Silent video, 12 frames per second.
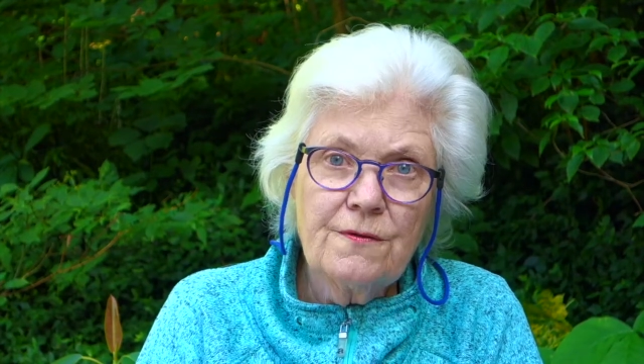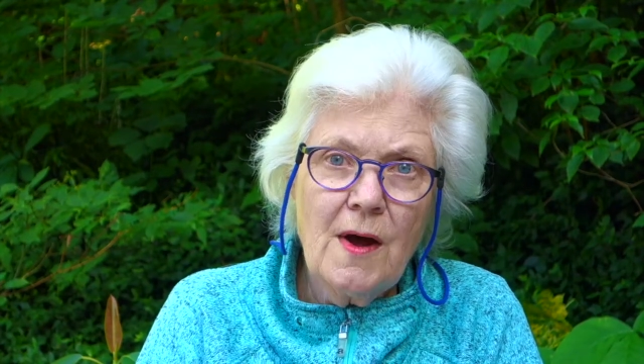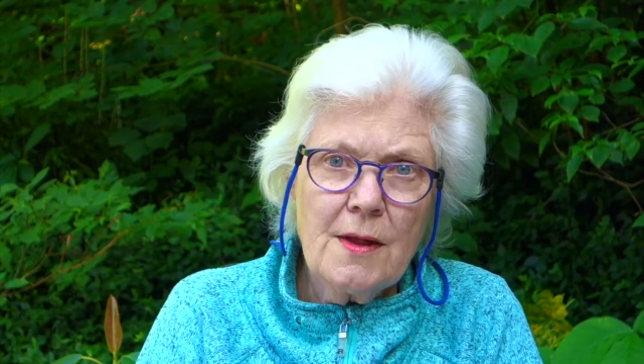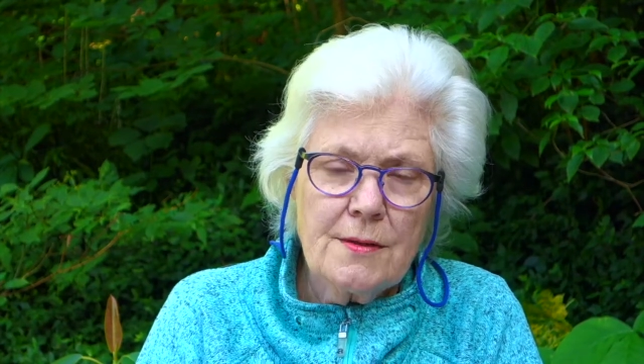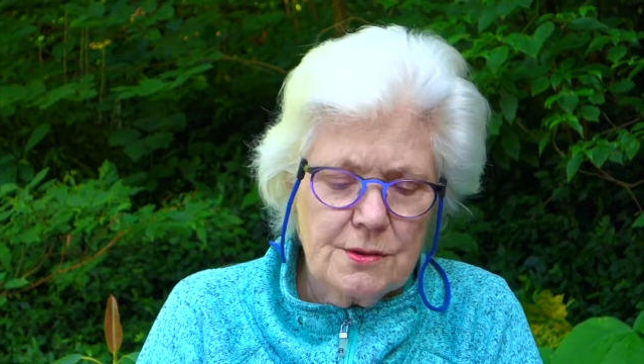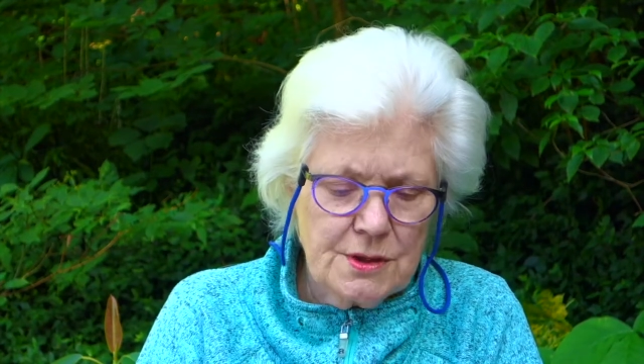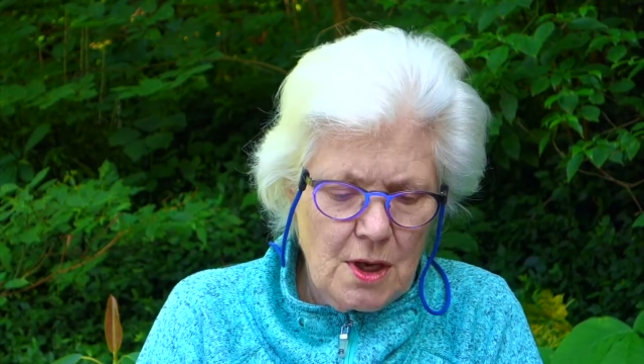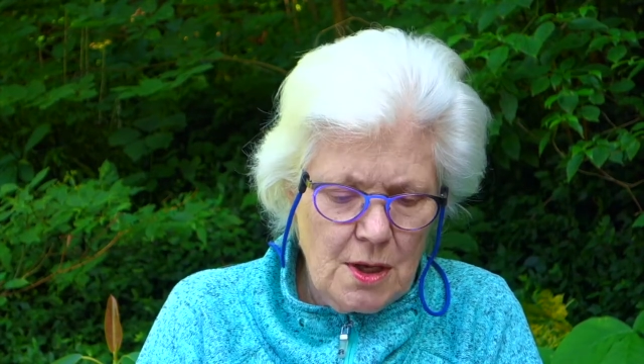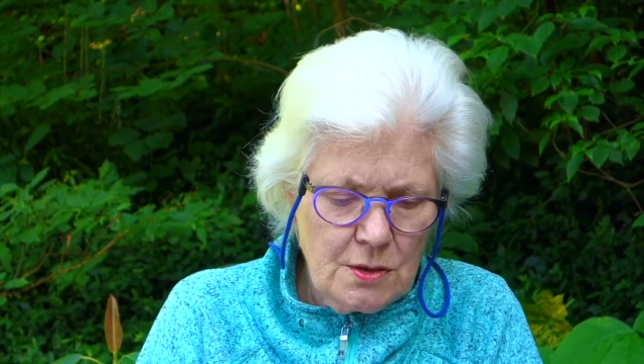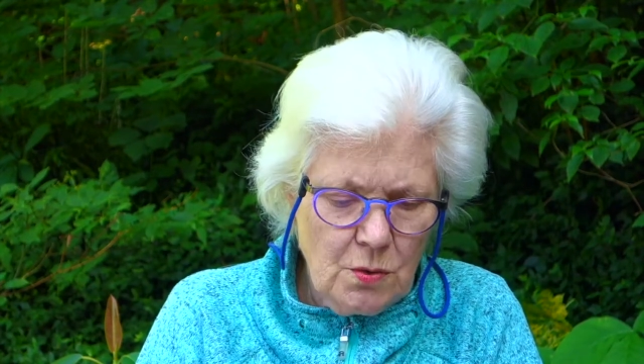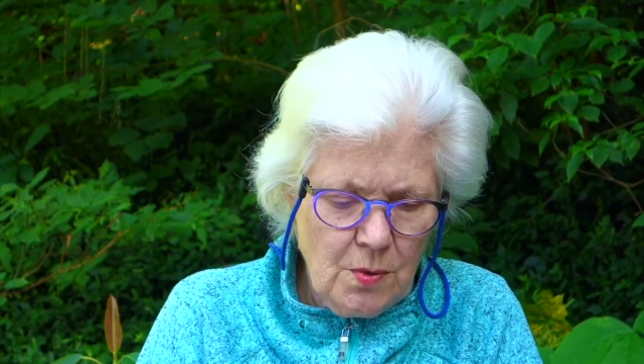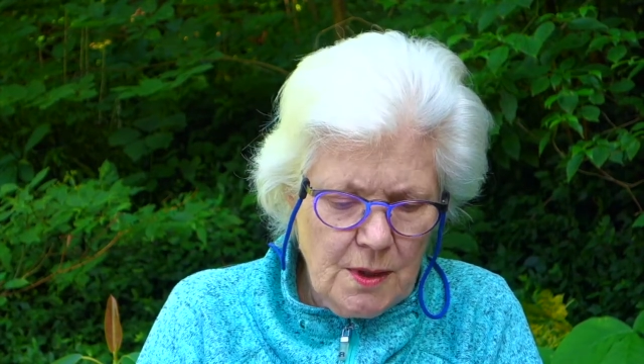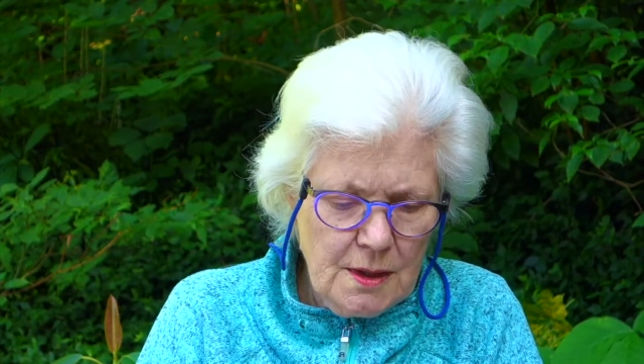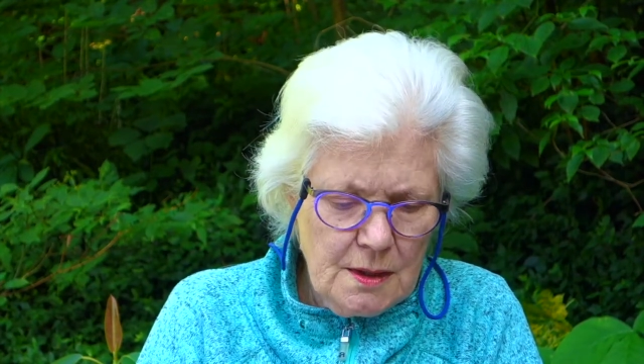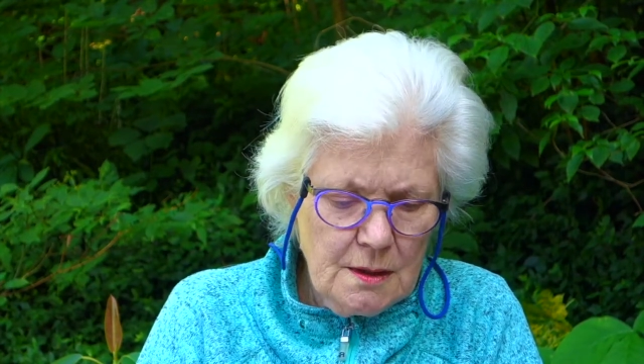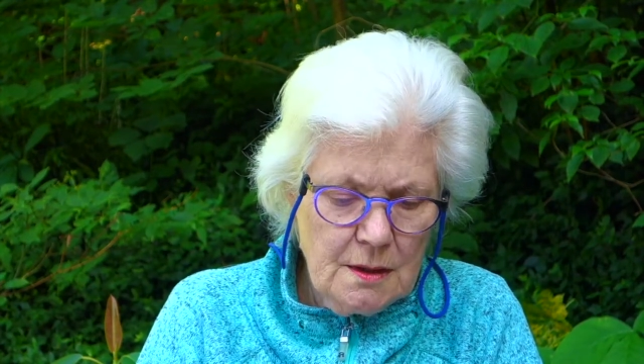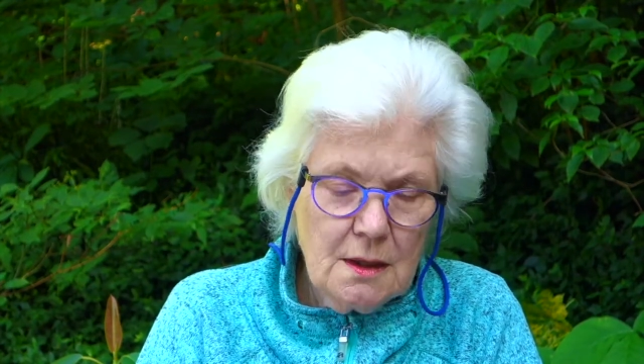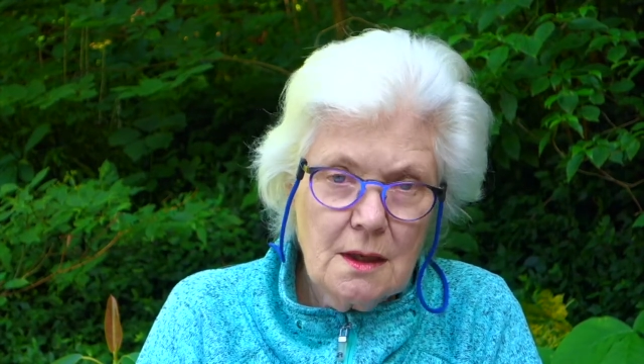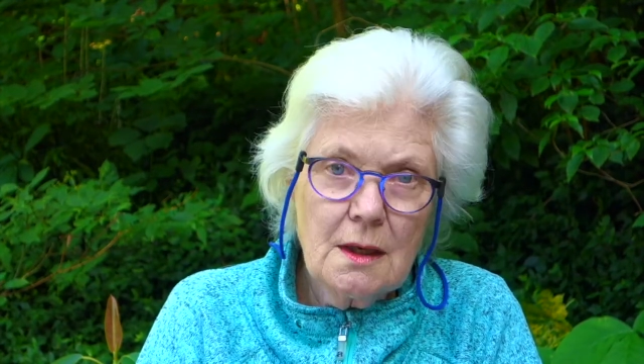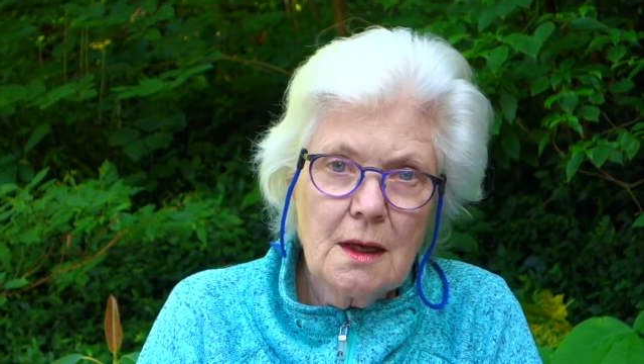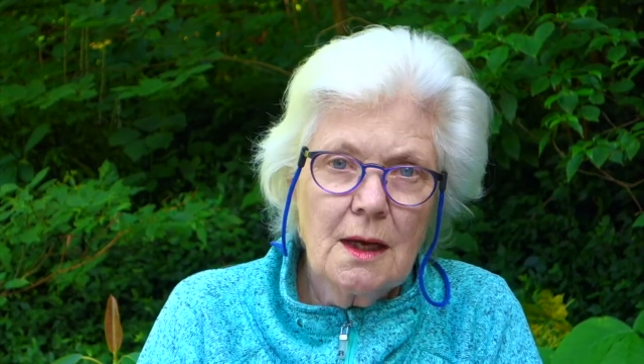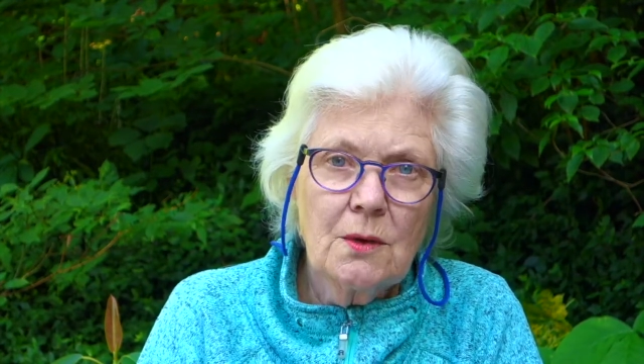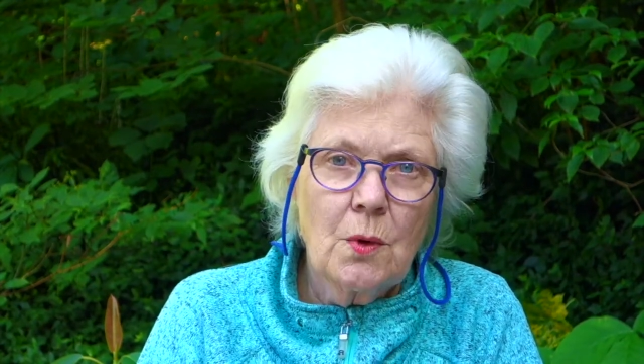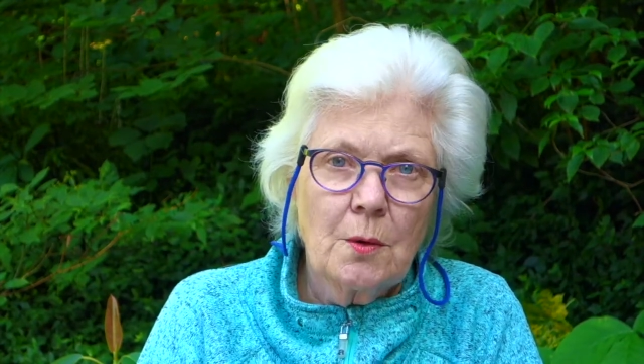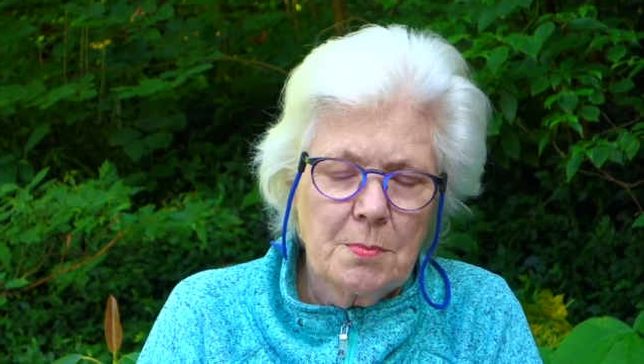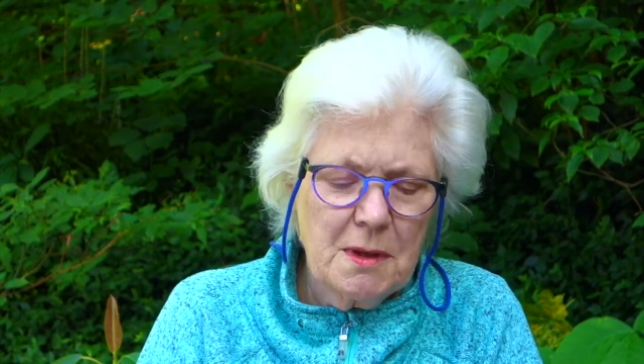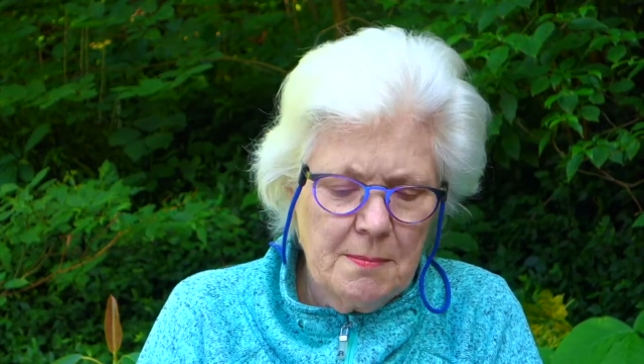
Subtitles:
father's gone away and won't be